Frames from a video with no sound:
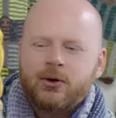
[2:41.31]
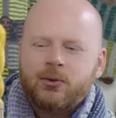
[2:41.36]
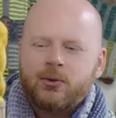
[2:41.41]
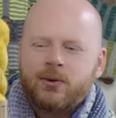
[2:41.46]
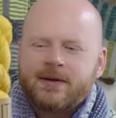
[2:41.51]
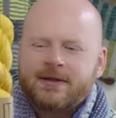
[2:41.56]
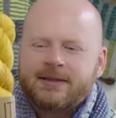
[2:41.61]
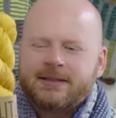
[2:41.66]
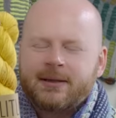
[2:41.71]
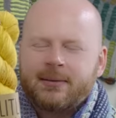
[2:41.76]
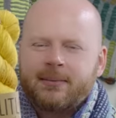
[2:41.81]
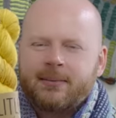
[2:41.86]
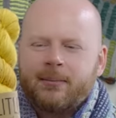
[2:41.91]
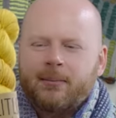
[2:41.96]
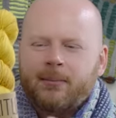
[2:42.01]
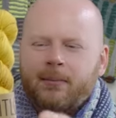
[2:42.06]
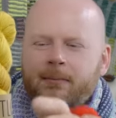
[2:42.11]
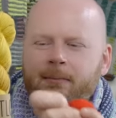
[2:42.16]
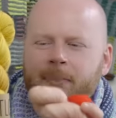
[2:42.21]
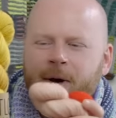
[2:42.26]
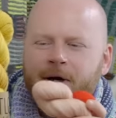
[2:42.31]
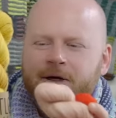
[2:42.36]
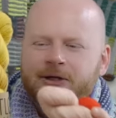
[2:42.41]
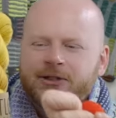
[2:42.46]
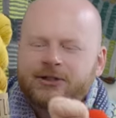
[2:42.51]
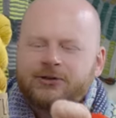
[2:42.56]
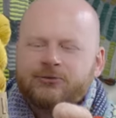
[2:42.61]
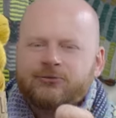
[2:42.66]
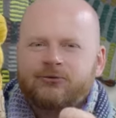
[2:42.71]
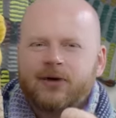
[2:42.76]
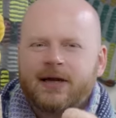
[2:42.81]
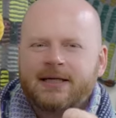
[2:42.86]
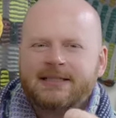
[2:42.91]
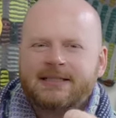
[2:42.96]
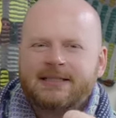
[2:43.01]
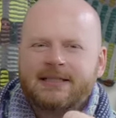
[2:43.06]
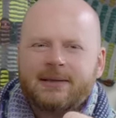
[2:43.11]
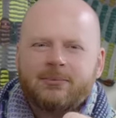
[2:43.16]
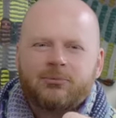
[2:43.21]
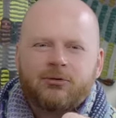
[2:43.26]
with some burnt
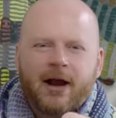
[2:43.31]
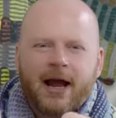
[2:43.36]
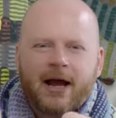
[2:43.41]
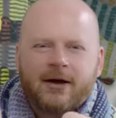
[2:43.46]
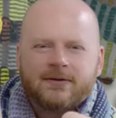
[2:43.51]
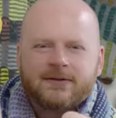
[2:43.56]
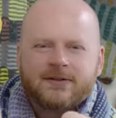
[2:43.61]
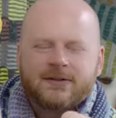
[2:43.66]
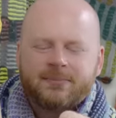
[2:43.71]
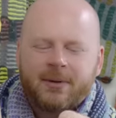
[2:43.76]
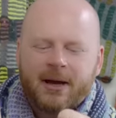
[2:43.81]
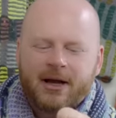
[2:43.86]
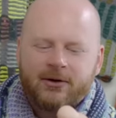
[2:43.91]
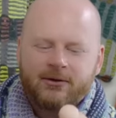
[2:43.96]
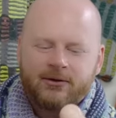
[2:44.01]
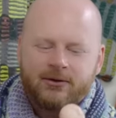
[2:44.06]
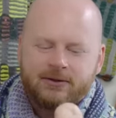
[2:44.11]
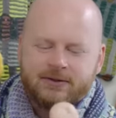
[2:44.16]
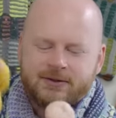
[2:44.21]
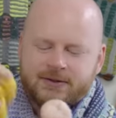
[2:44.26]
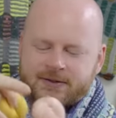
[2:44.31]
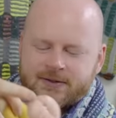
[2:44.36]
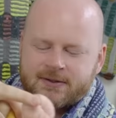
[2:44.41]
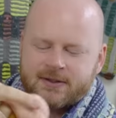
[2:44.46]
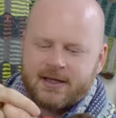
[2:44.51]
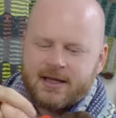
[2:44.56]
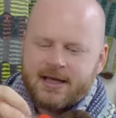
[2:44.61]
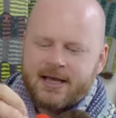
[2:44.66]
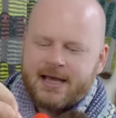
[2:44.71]
rusty brown speckles.